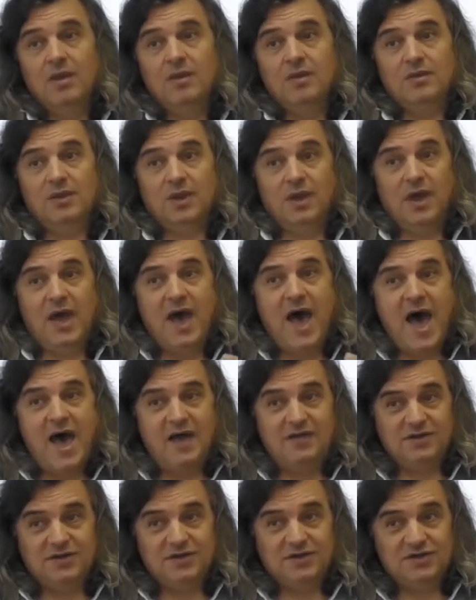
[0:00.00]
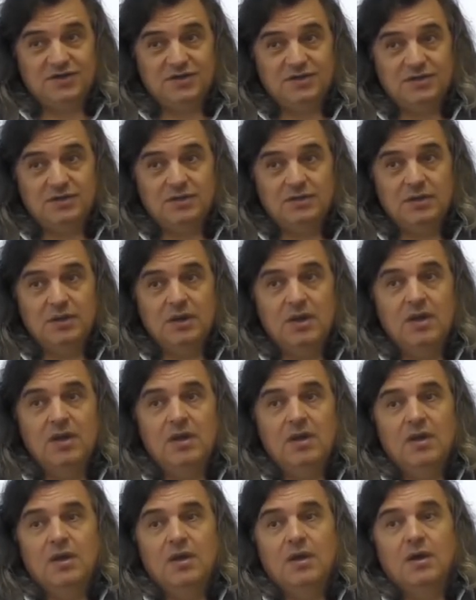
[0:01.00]
the address
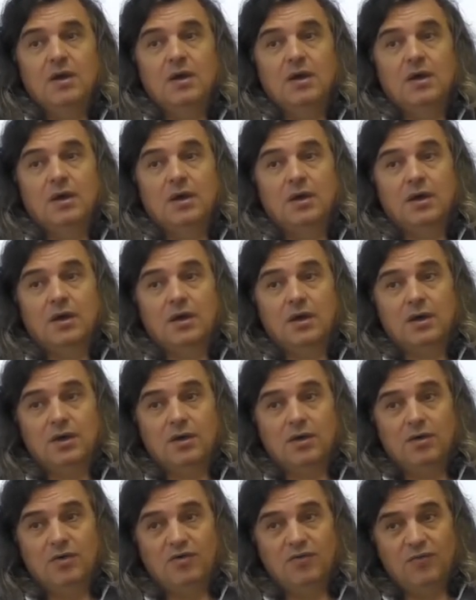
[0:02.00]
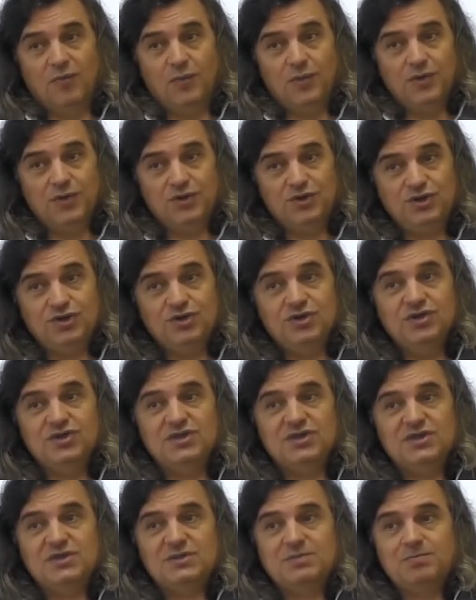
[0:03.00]
of which
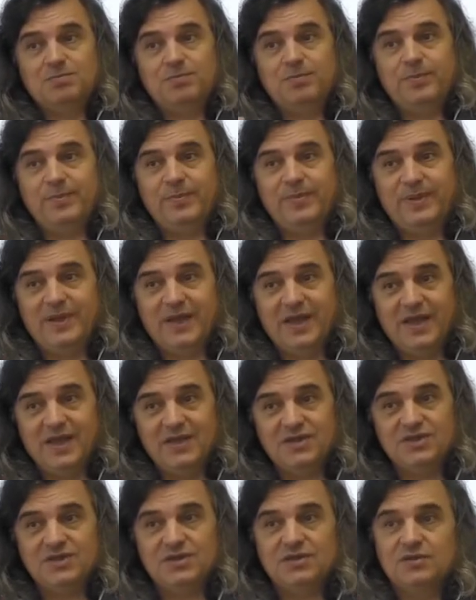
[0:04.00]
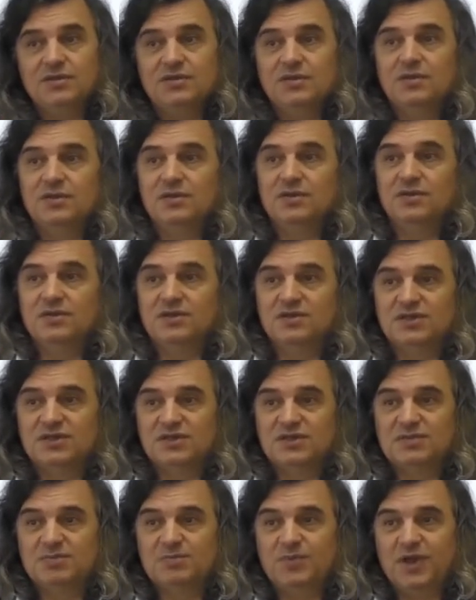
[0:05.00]
is placed in a
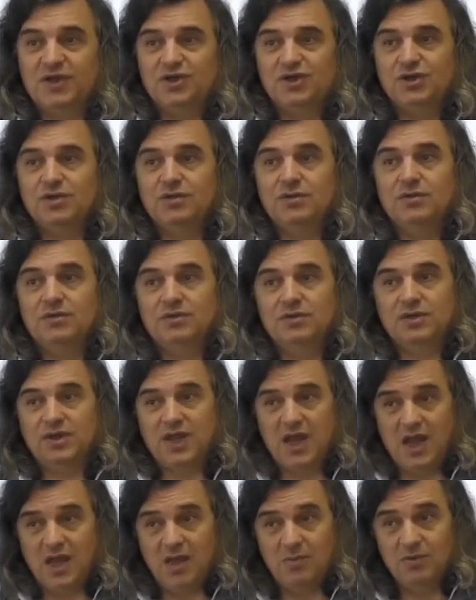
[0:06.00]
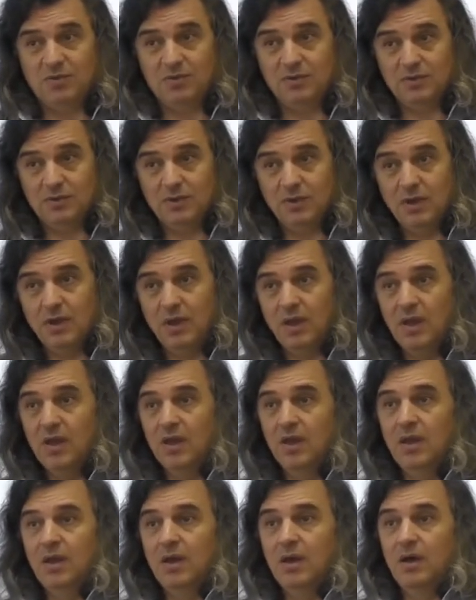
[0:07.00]
special table
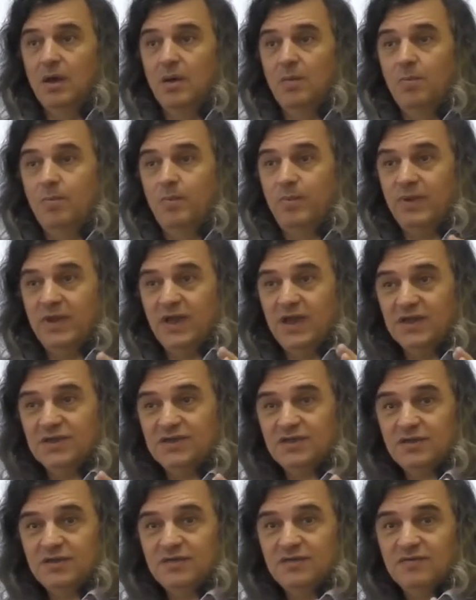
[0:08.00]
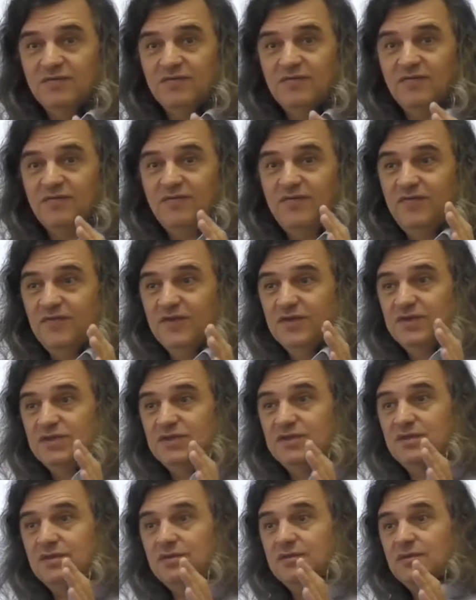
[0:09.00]
placed in
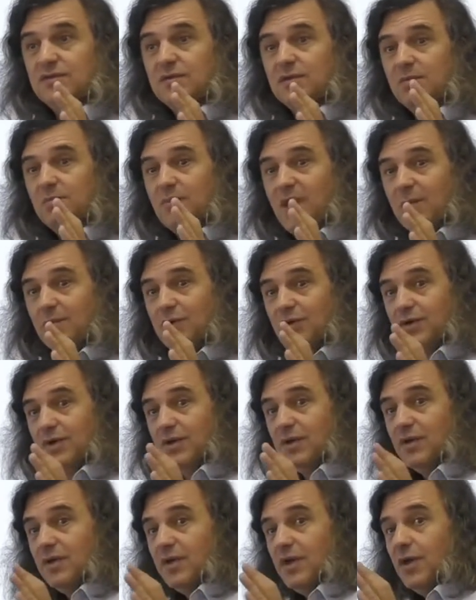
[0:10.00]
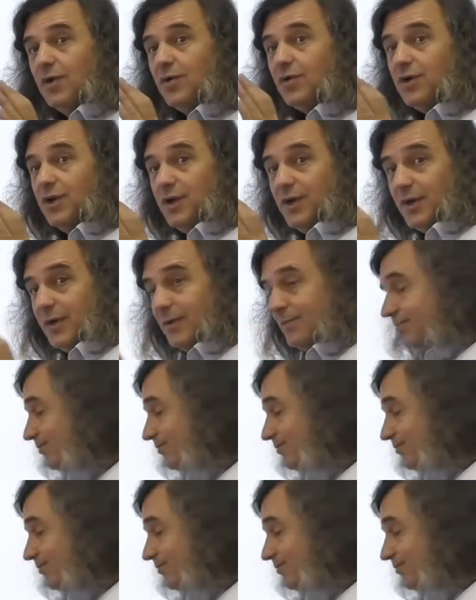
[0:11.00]
fixed memory area.